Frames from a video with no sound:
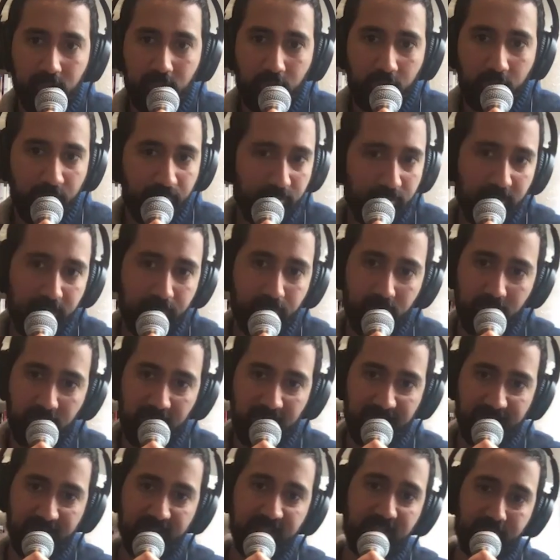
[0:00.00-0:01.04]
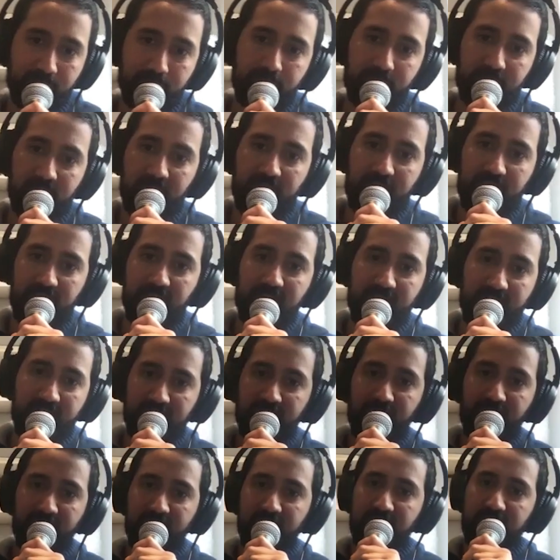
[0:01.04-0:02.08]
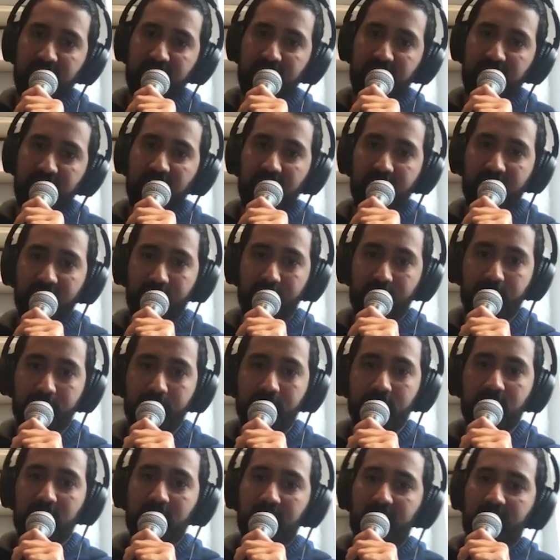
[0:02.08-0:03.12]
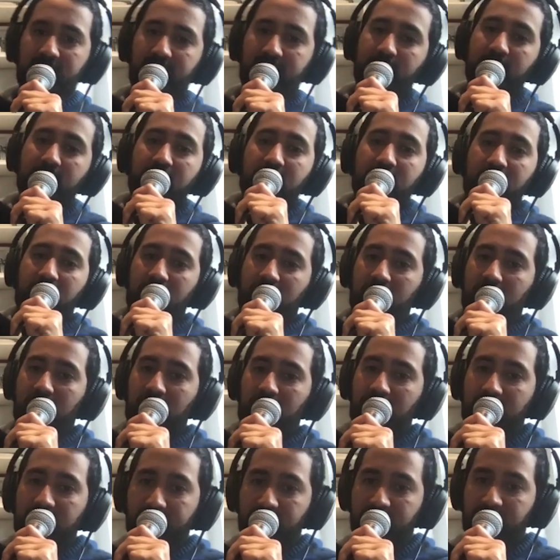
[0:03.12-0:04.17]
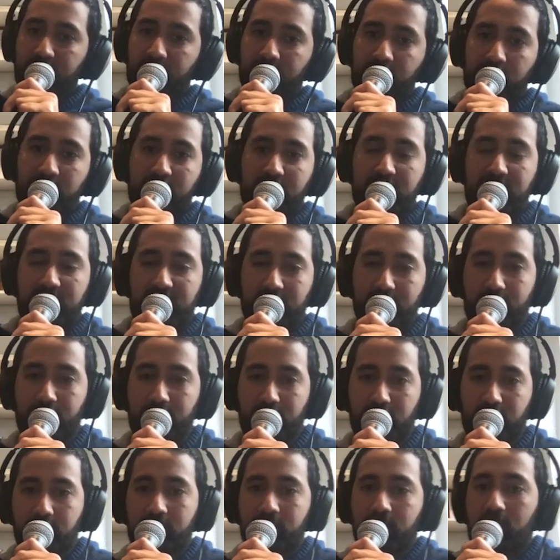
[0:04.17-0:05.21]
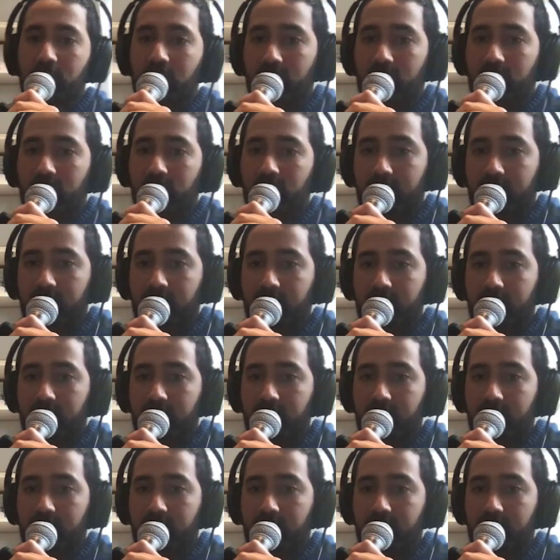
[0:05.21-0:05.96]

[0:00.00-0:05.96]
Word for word: lot of people. I think like, yeah, definitely having people like uh, M C Mawali and Prabh on the